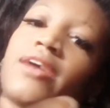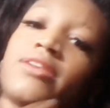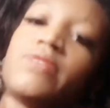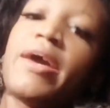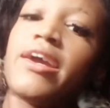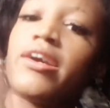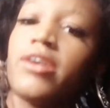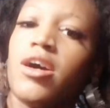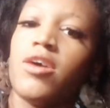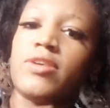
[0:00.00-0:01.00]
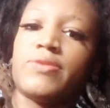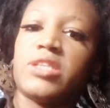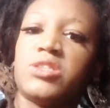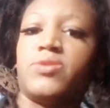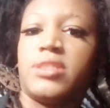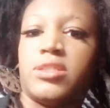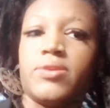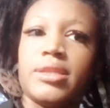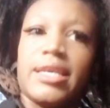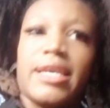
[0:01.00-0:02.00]
So my hair always wanted to do its
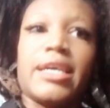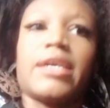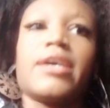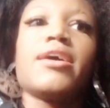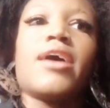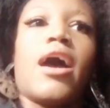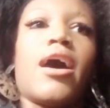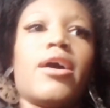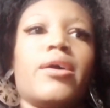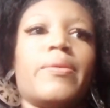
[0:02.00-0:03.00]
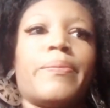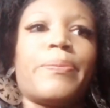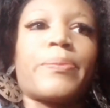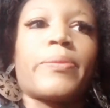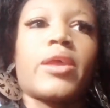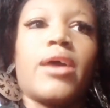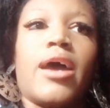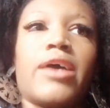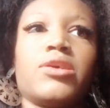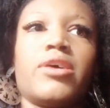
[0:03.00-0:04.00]
own thing. Um,
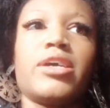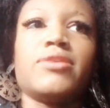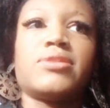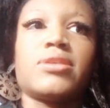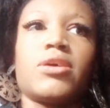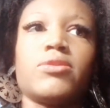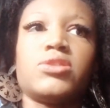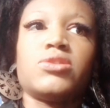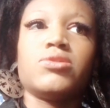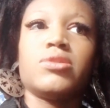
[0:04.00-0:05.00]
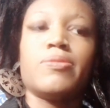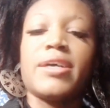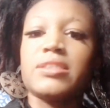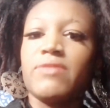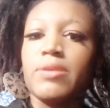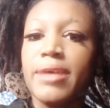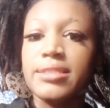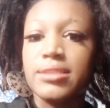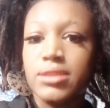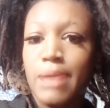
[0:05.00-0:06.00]
I know I used to go to the best of the
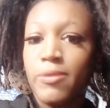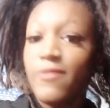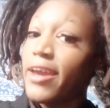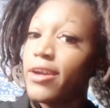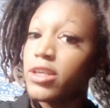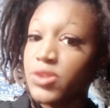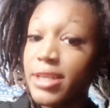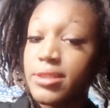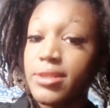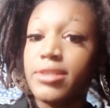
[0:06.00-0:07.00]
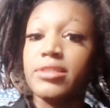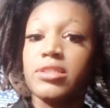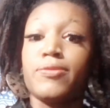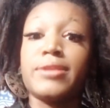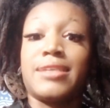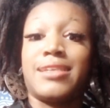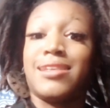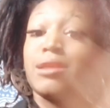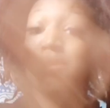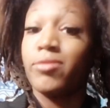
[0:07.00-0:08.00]
best type of hairdressers, the ones that
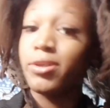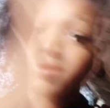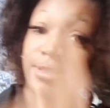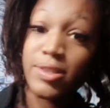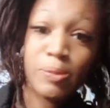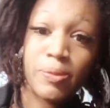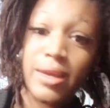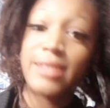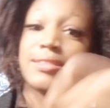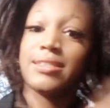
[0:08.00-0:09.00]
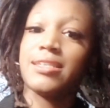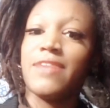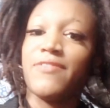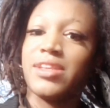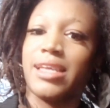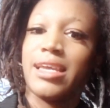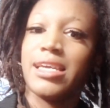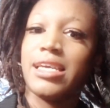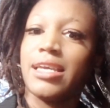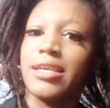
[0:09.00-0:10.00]
did the real silk press and
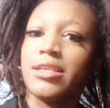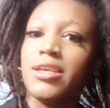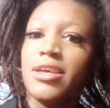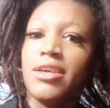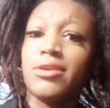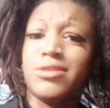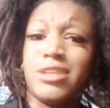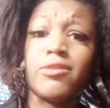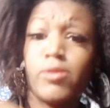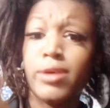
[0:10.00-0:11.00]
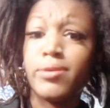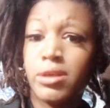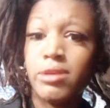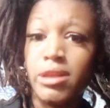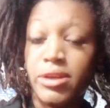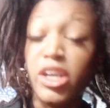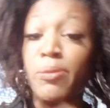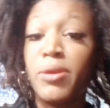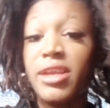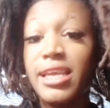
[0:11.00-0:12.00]
everything. And, they were well known in their
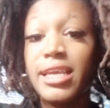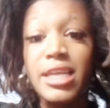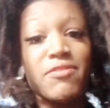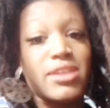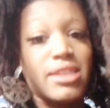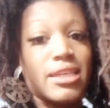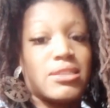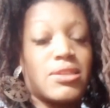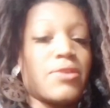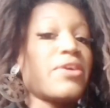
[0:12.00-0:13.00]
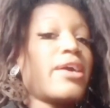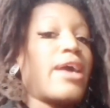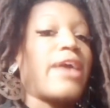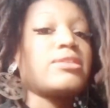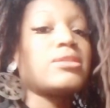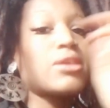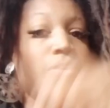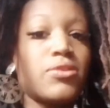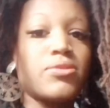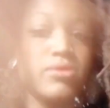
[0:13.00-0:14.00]
community and everything. So I used to
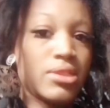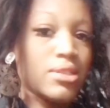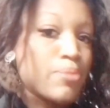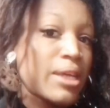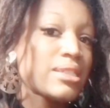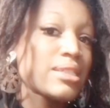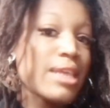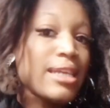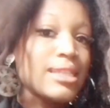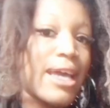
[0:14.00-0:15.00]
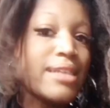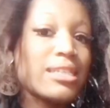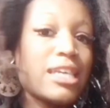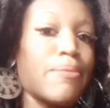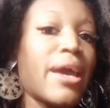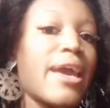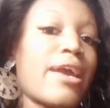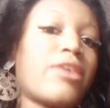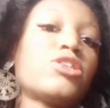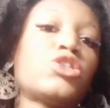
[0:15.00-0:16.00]
go to places like that to get my
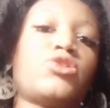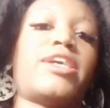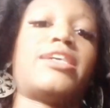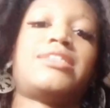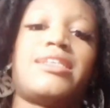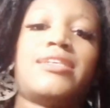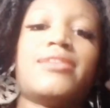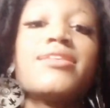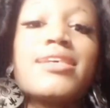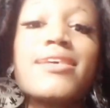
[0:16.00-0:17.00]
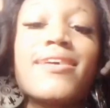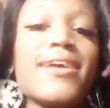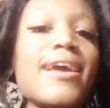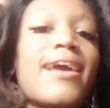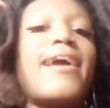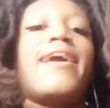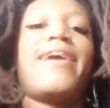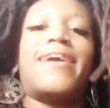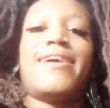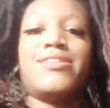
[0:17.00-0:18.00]
hair straightened.
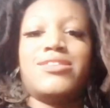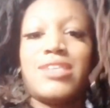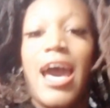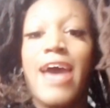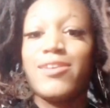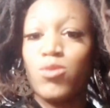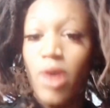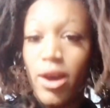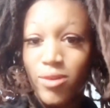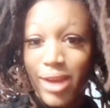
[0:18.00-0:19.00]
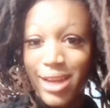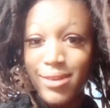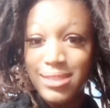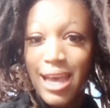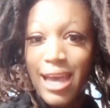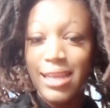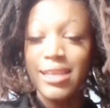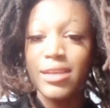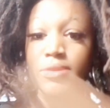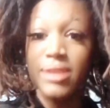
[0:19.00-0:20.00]
And I'd walk right outside
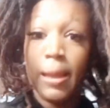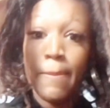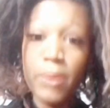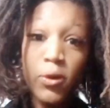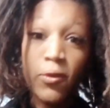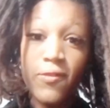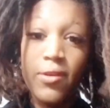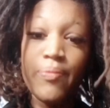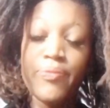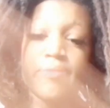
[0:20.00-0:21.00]
and it'll say poof.